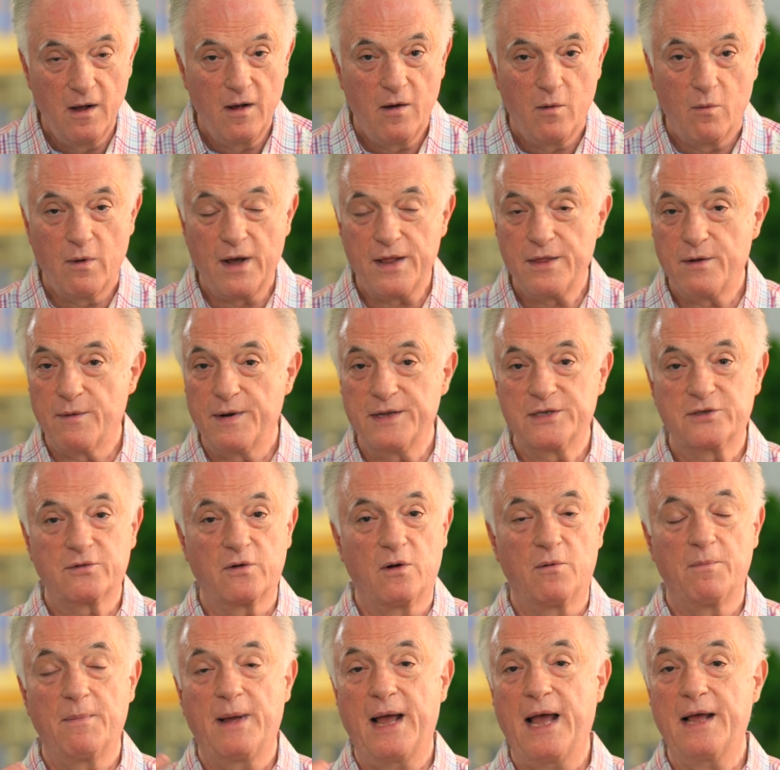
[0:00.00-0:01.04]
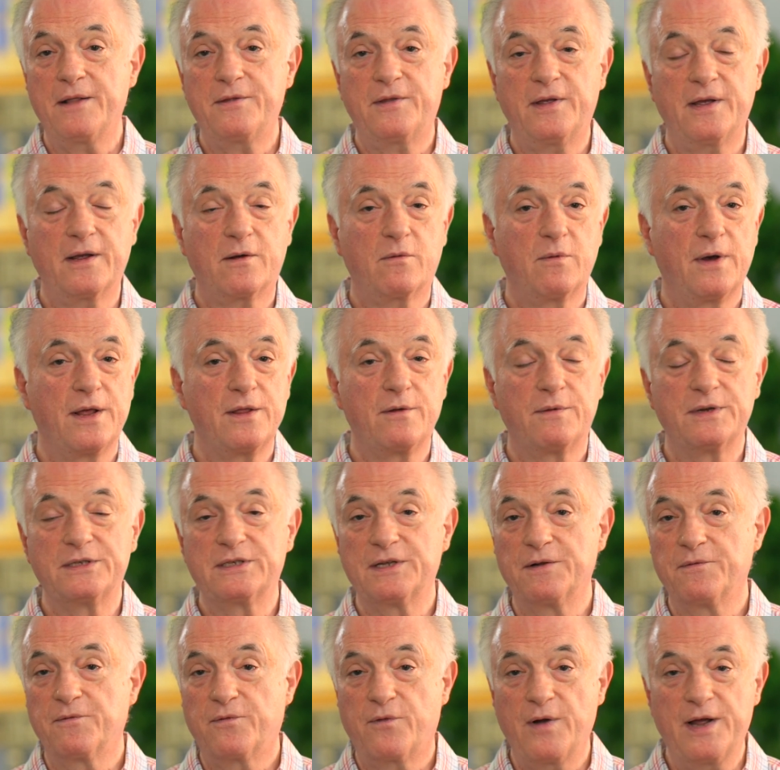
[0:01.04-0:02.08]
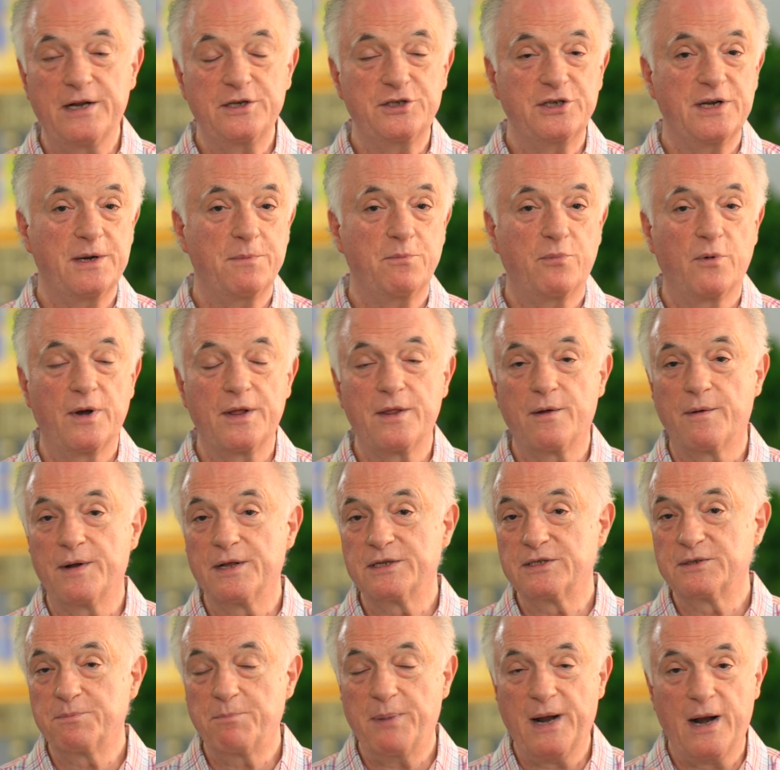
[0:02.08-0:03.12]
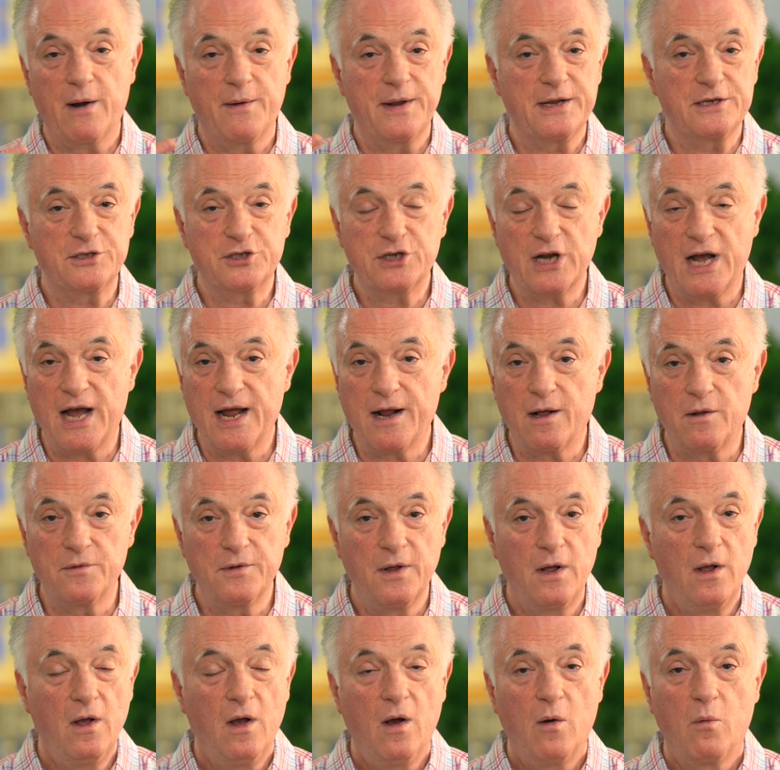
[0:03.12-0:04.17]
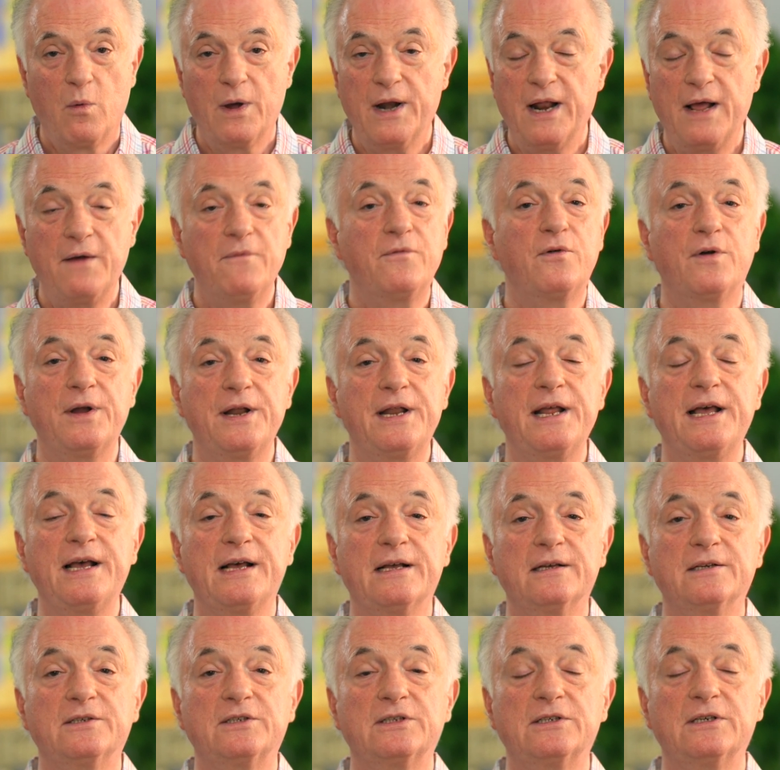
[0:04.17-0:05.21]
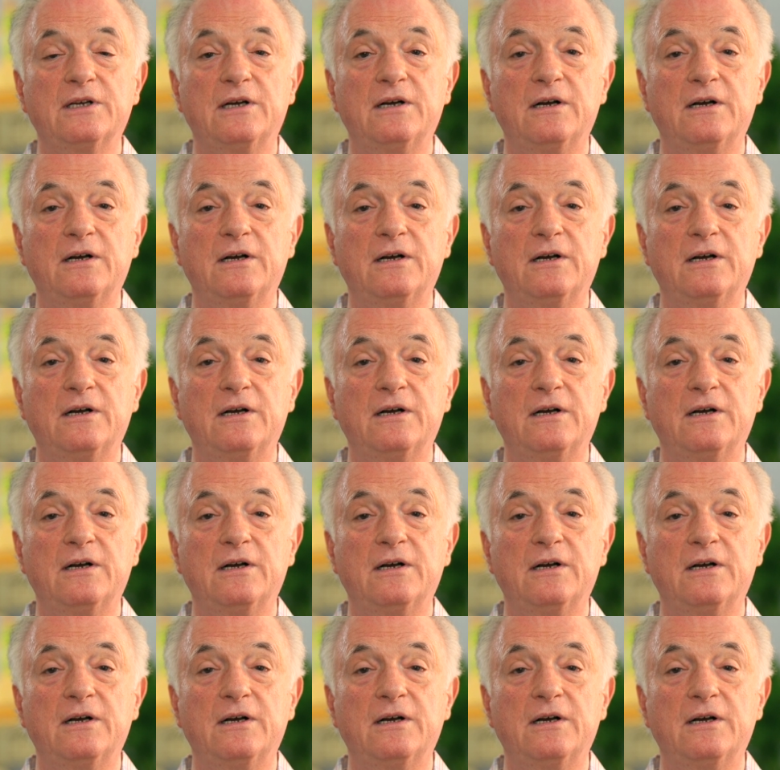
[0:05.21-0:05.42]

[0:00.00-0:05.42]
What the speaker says: whether it's romantic, whether it's in friendship, whether it's parent-child, whatever it is.